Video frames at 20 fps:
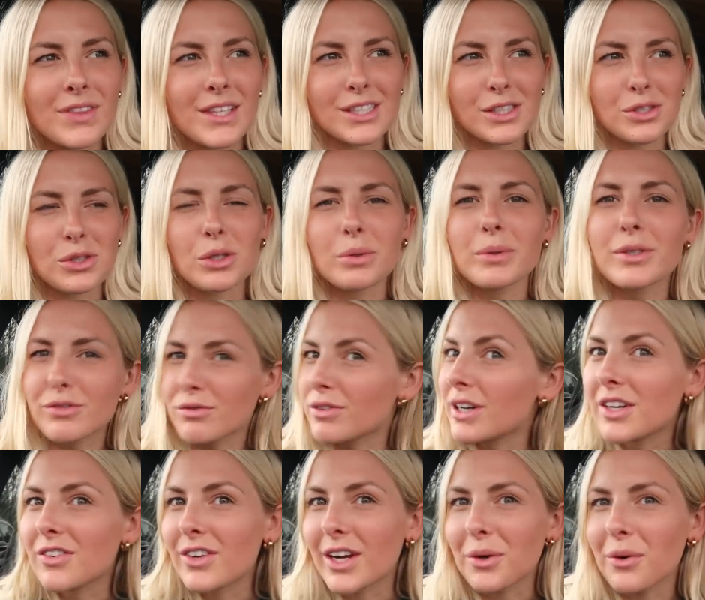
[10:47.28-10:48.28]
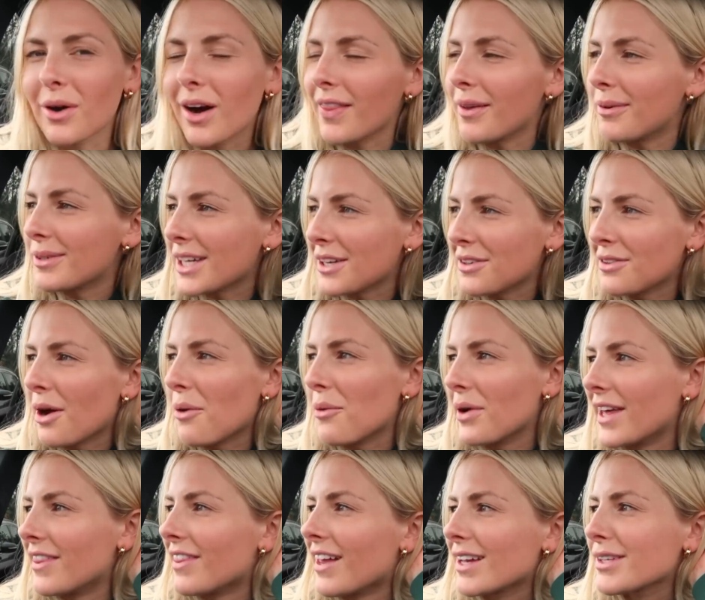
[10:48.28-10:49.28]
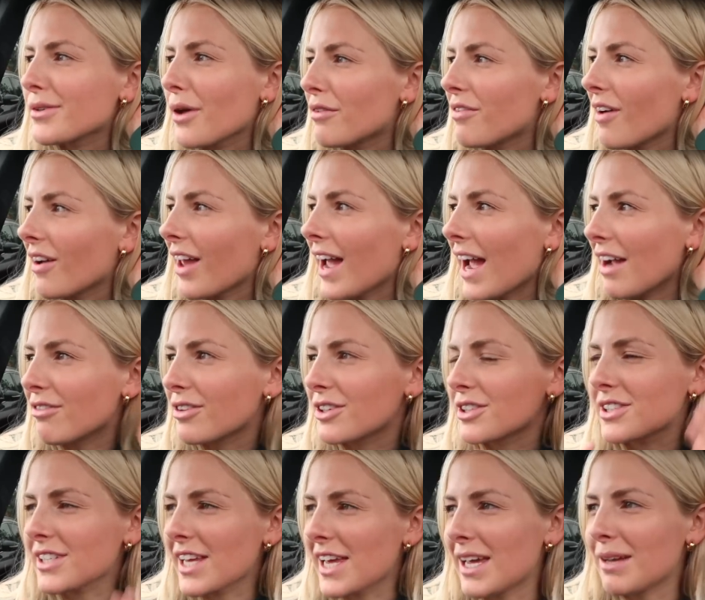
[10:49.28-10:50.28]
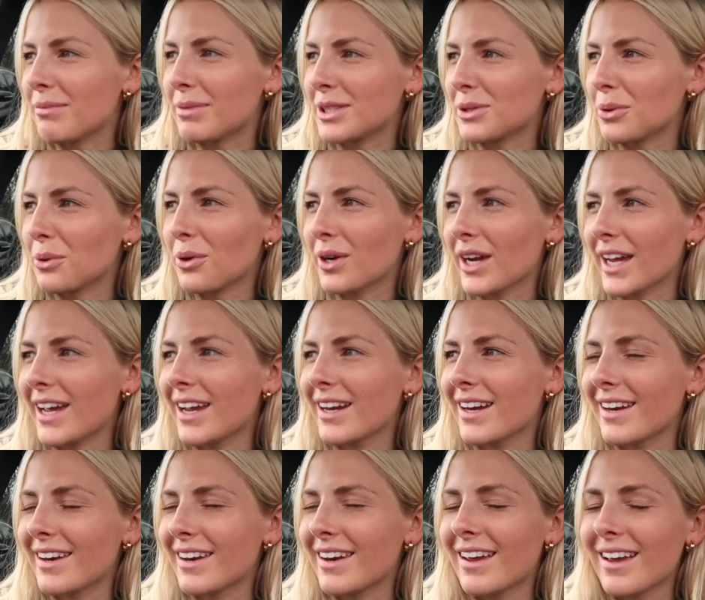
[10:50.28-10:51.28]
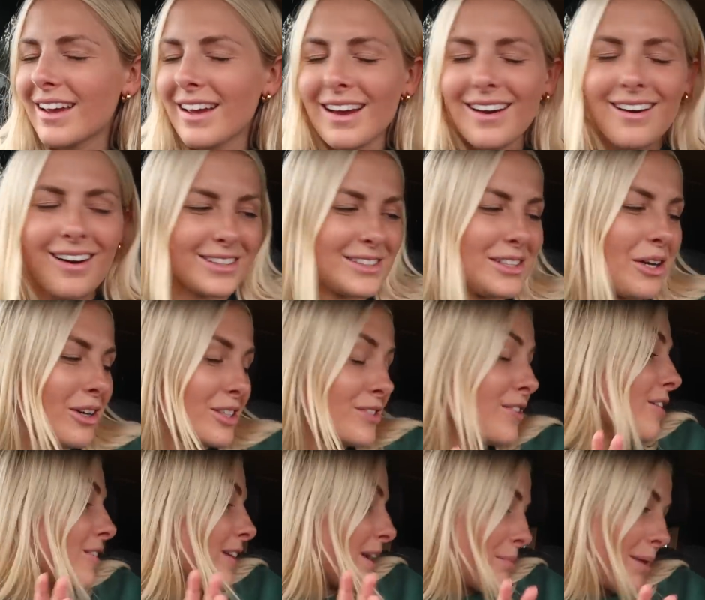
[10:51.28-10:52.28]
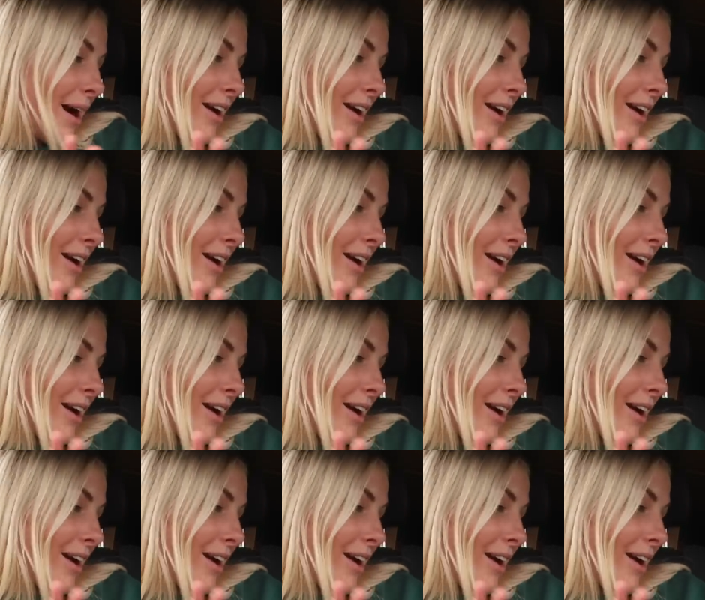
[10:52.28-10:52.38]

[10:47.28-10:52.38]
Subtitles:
the store was really, really quiet. There was, like, no one in there, so I felt like everyone could just hear me talking, and I don't know. I just felt really